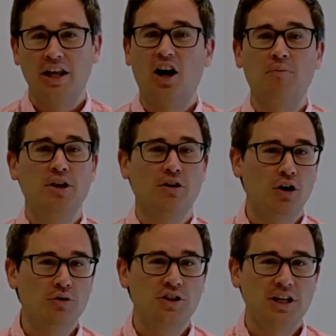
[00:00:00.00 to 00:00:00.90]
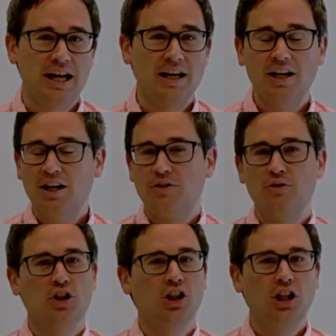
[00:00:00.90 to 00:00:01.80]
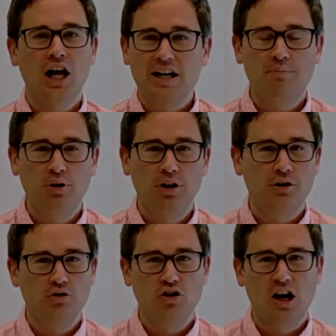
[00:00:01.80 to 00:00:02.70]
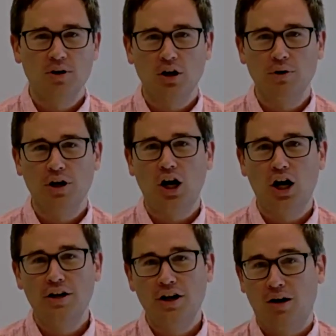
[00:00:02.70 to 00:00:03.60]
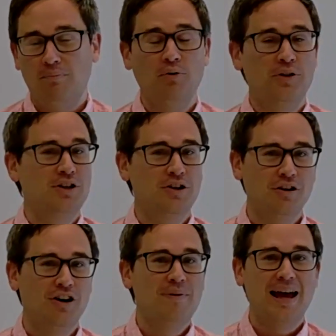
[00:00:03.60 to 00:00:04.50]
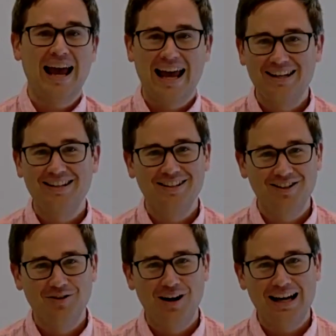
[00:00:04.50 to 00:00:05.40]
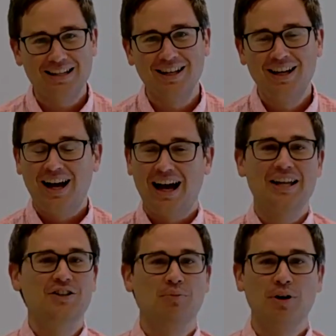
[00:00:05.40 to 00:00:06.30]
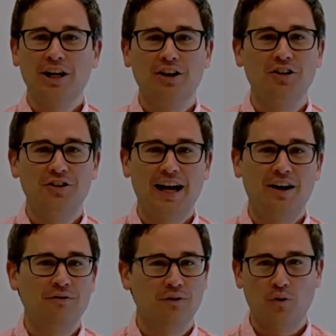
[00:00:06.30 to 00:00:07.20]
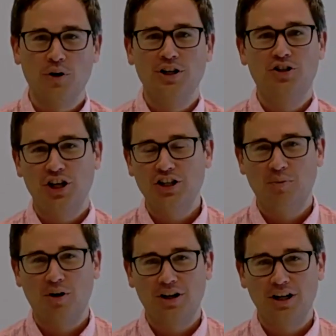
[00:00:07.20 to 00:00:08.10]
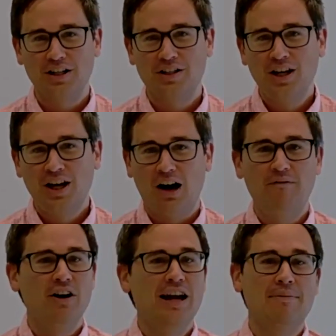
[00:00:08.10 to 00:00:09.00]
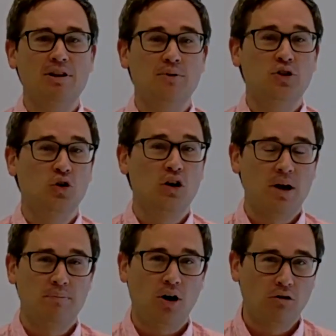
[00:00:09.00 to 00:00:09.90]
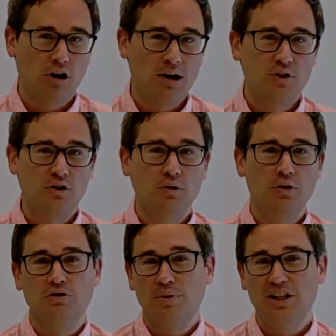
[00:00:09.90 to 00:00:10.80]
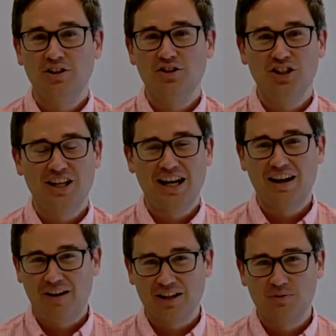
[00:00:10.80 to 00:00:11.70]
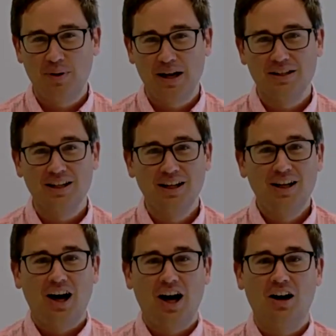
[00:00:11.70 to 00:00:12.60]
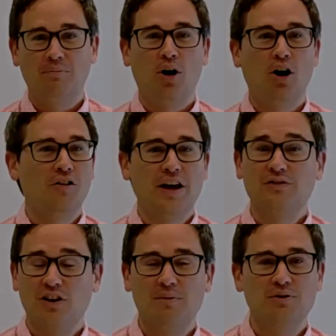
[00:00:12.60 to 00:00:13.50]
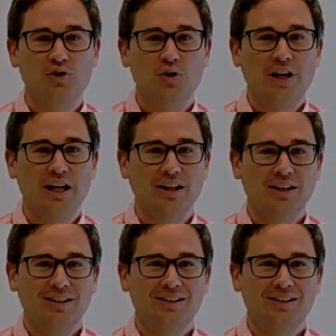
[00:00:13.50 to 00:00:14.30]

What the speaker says: and I'll be your host today. There's a lot of political drama going on, both in Europe and in the US. And to break it all down for foreign exchange markets, I'm very happy to be joined by Paul Robson, who works with me in the G10 FX space. Paul, thanks very much for joining.